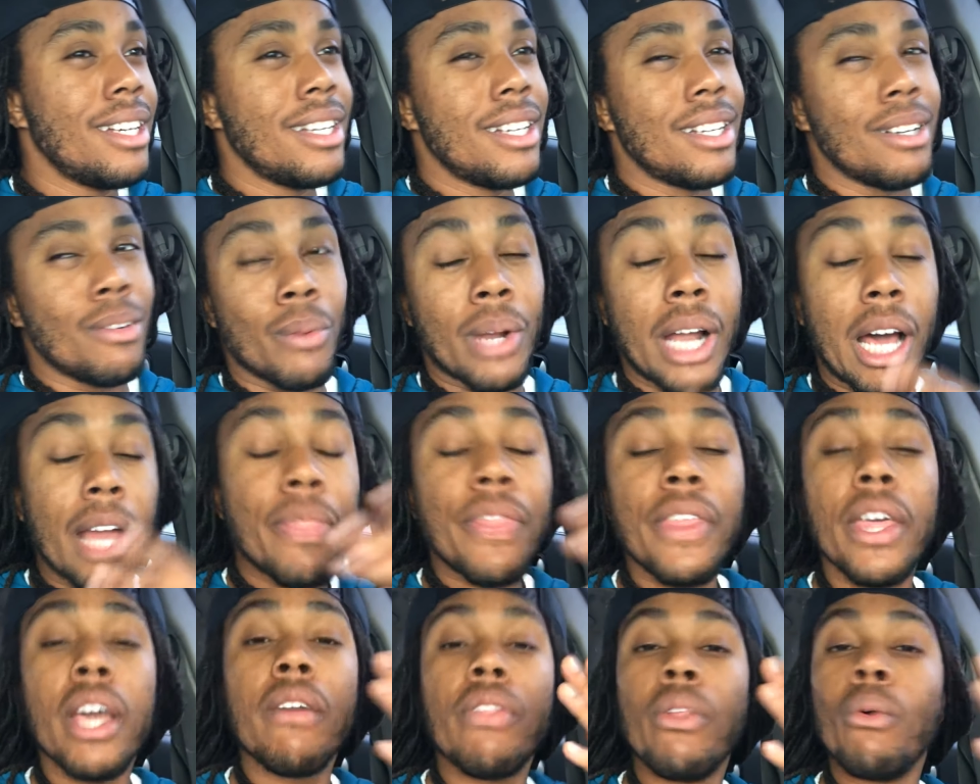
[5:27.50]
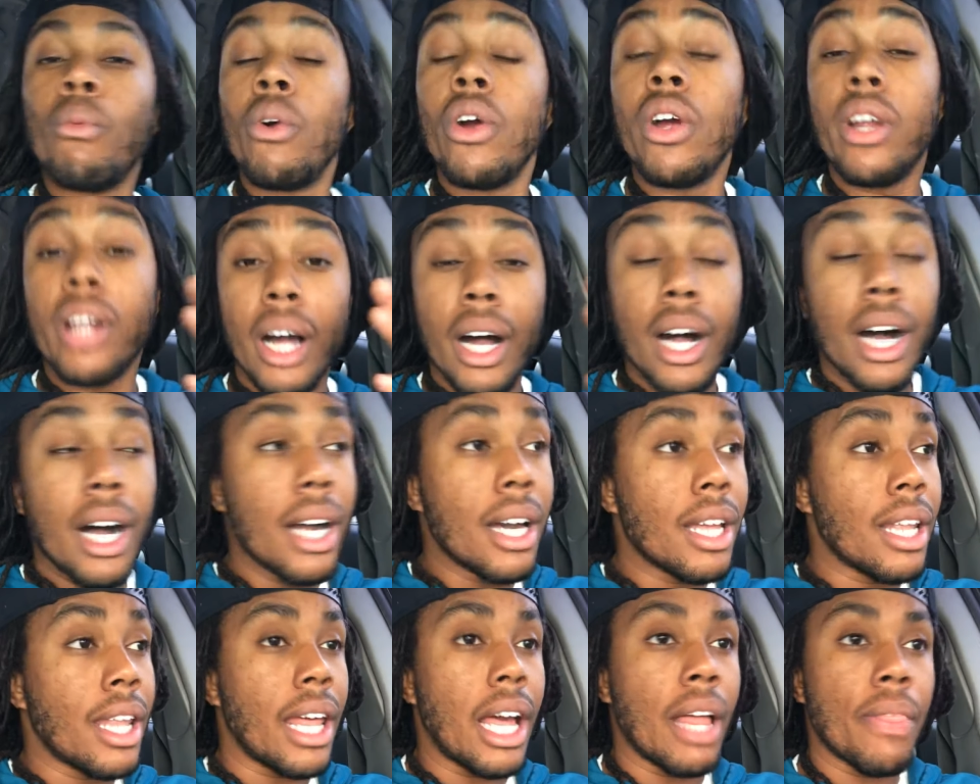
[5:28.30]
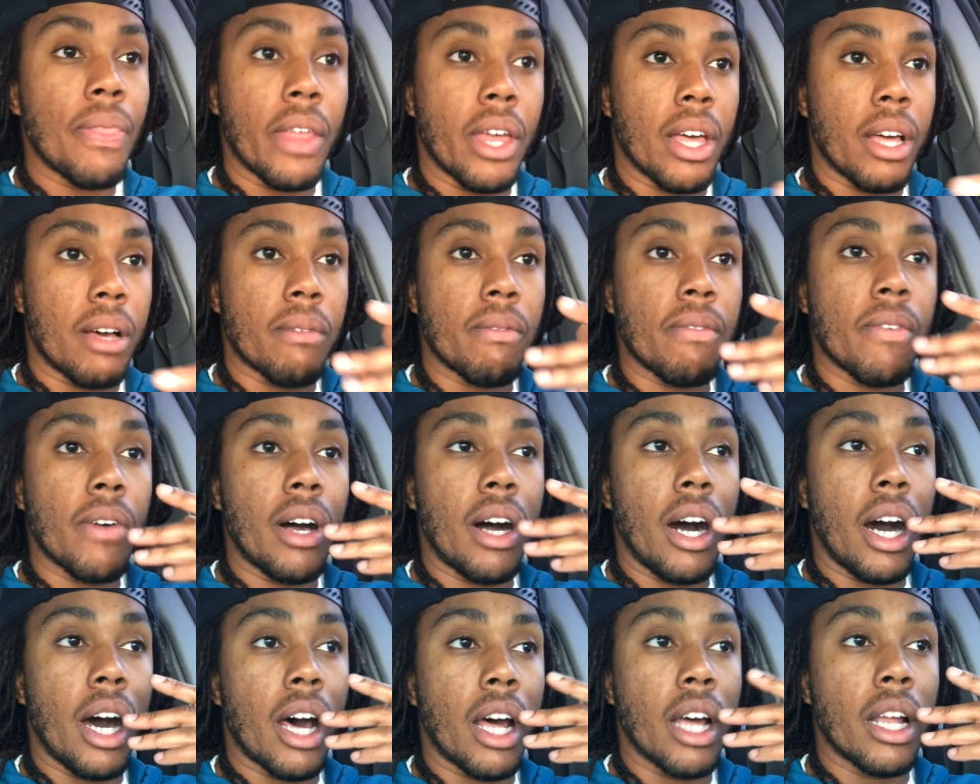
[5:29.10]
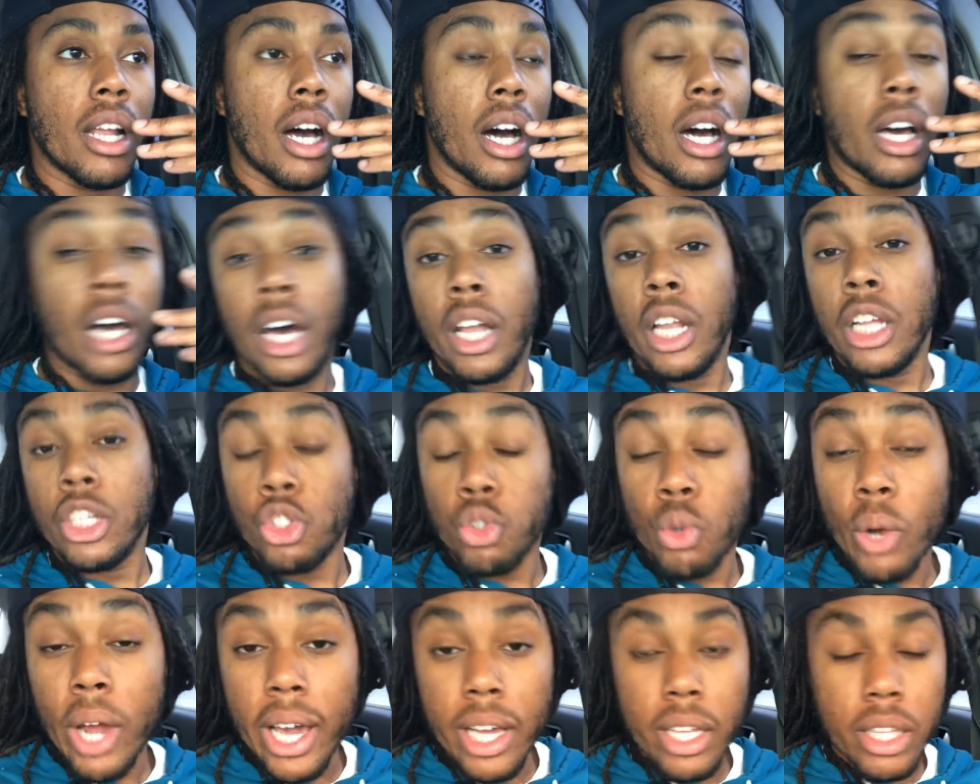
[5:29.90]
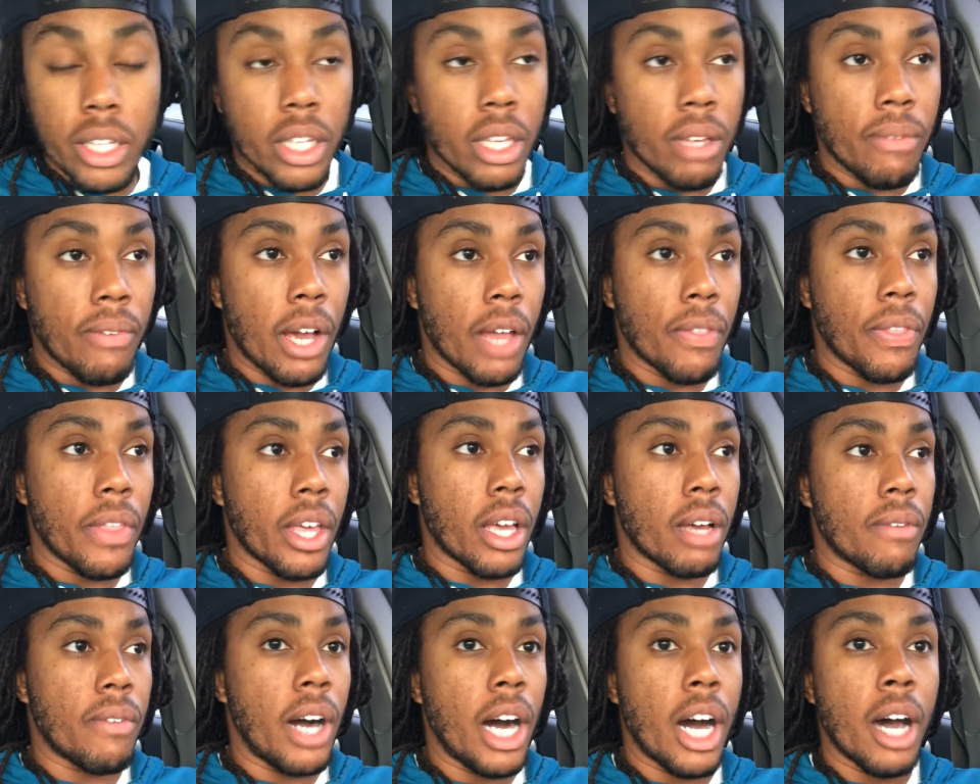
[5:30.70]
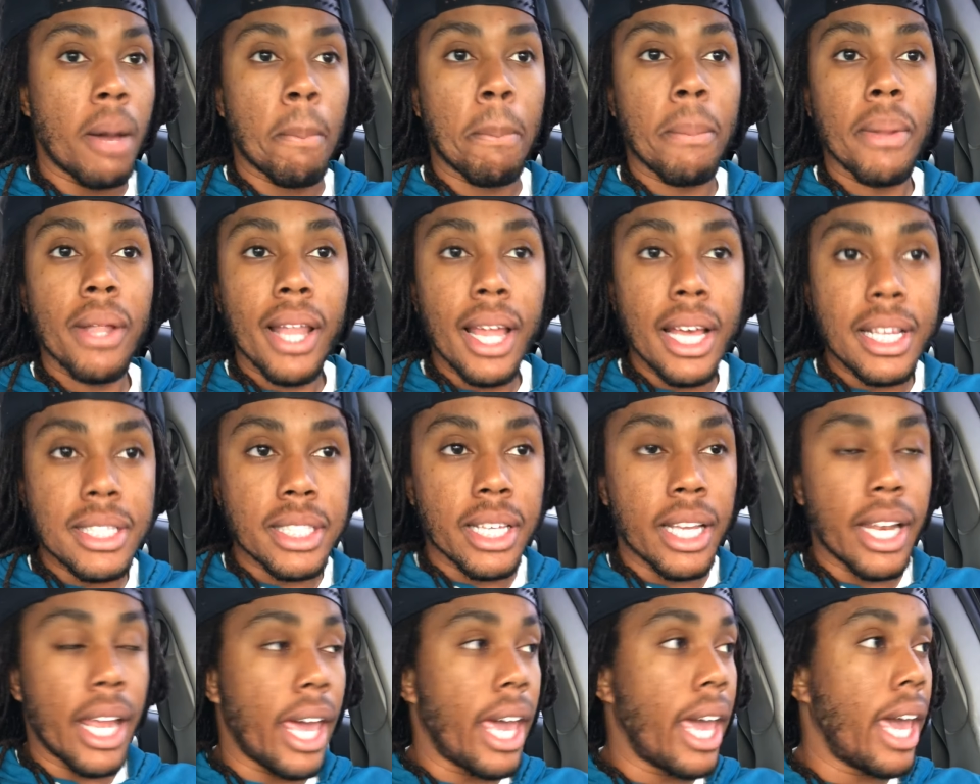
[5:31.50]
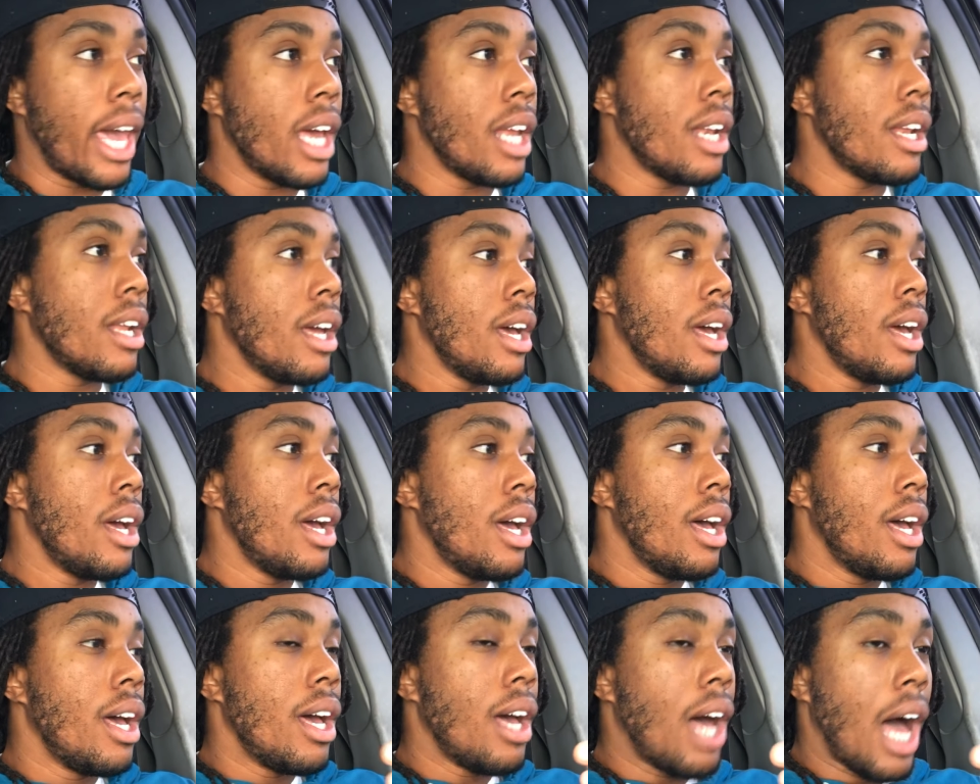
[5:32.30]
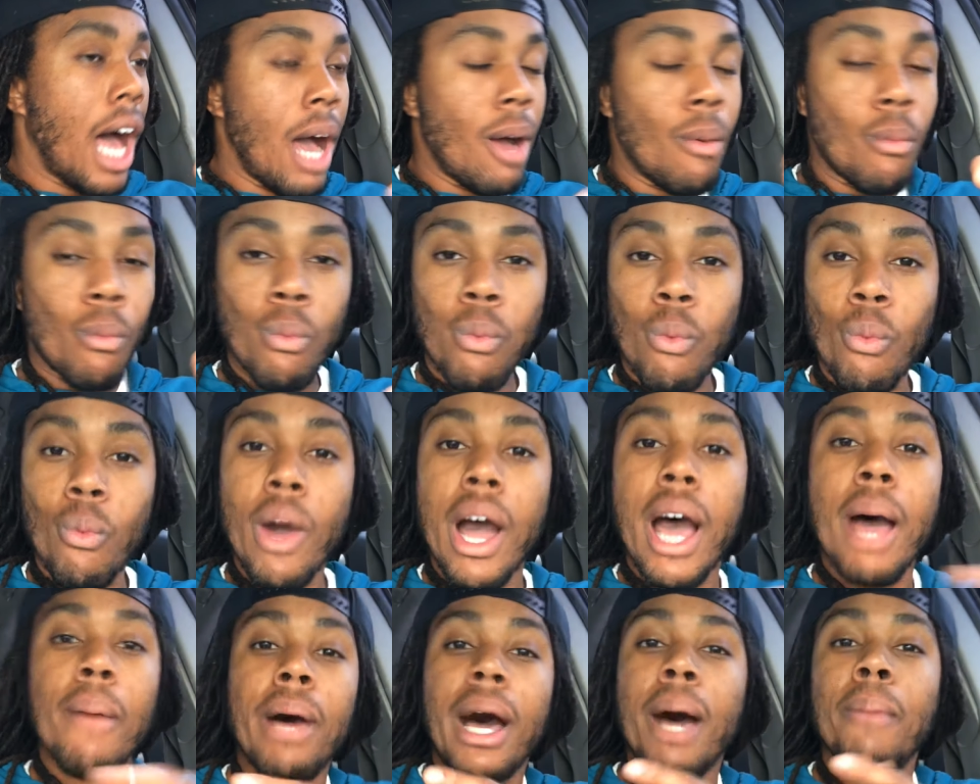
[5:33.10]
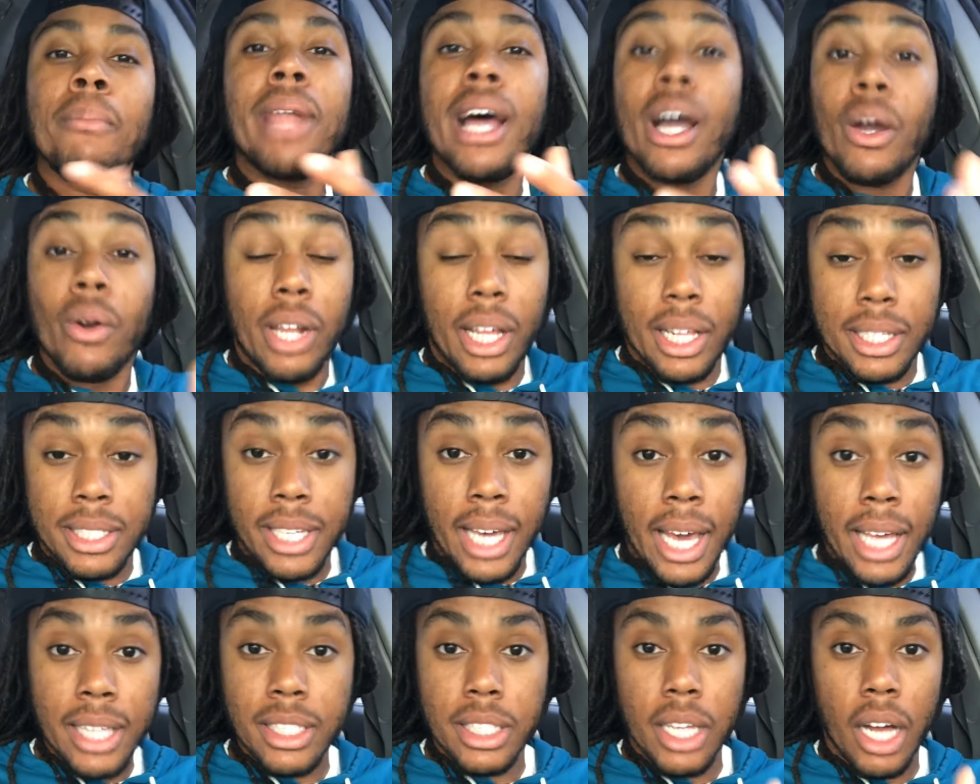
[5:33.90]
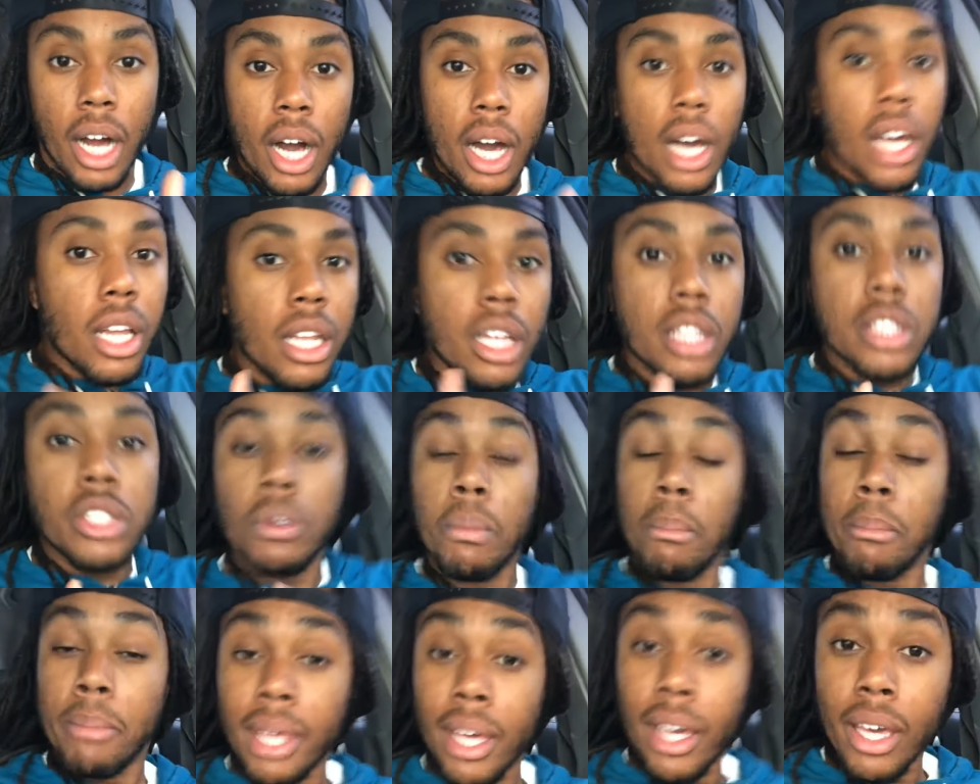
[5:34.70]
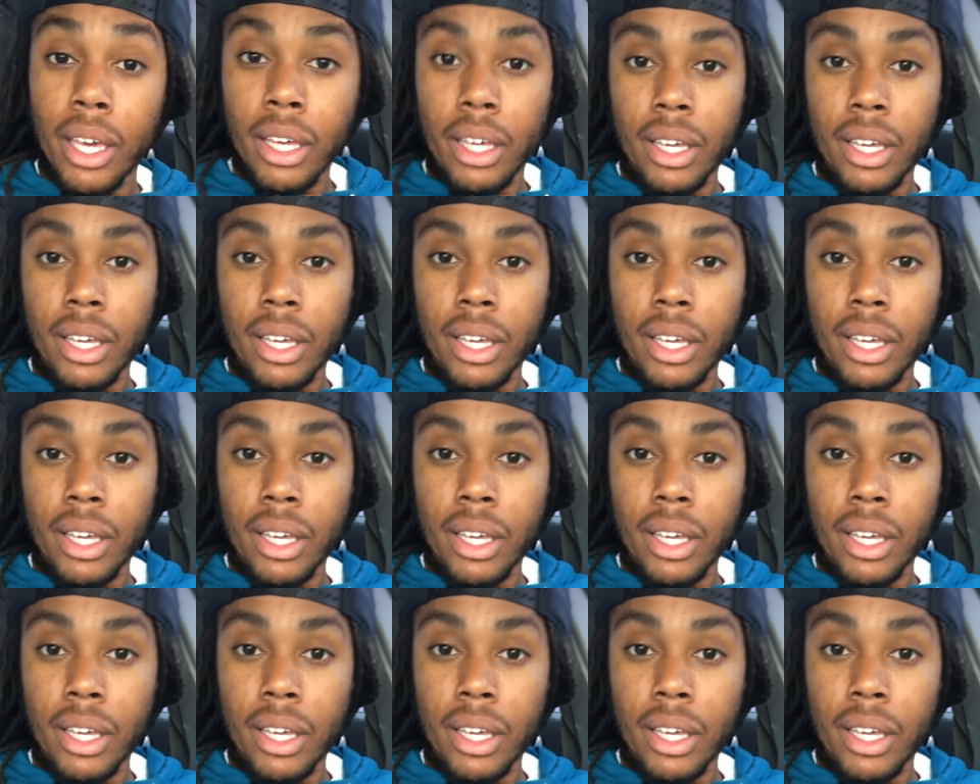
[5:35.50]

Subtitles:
When I think of the word ugly, I think of unattractive, I think of unpleasant, and I'm not gonna attach ugly to me.